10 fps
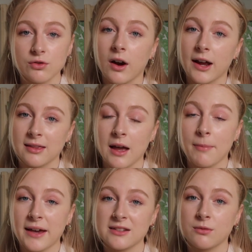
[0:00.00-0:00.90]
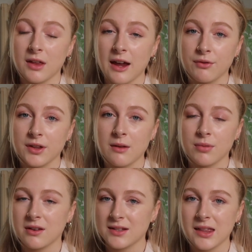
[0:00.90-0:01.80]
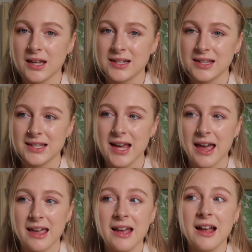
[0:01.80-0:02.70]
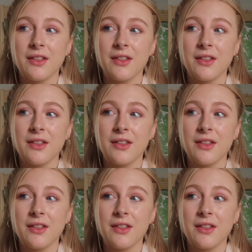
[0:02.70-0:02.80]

trying their best with everything, because at the end of the day,